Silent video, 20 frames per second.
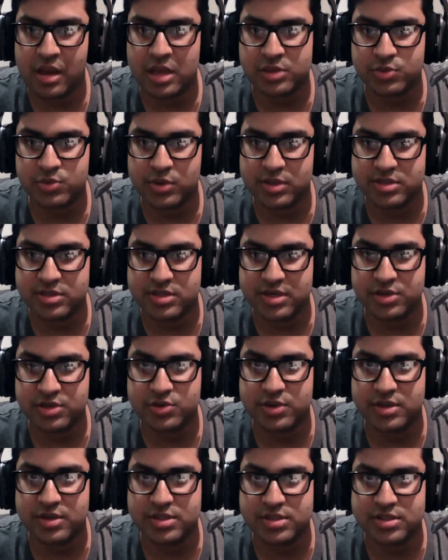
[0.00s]
as well as an
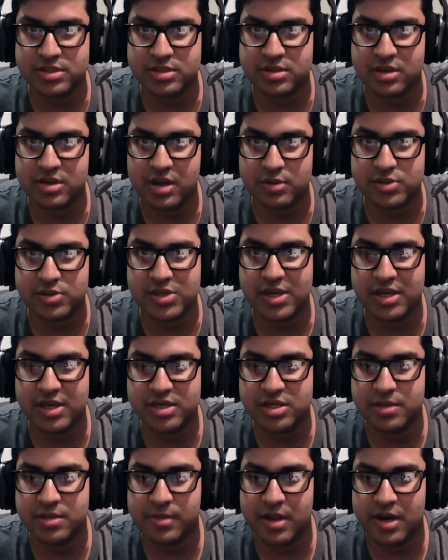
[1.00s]
interest, I was keen
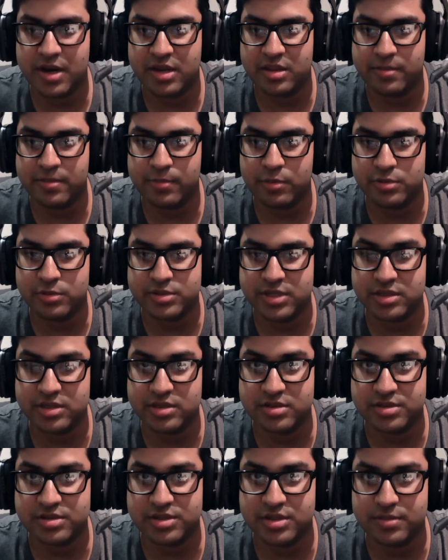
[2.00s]
to apply to the Pawsey
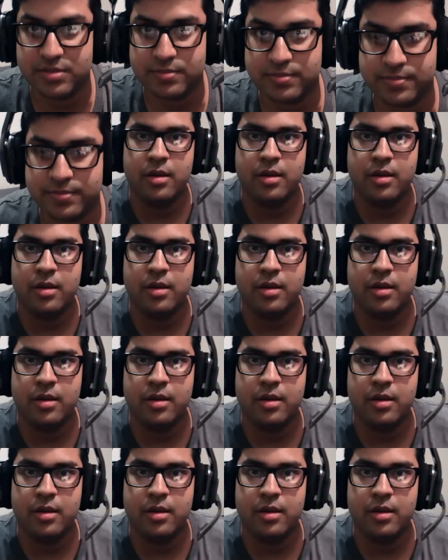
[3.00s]
internship.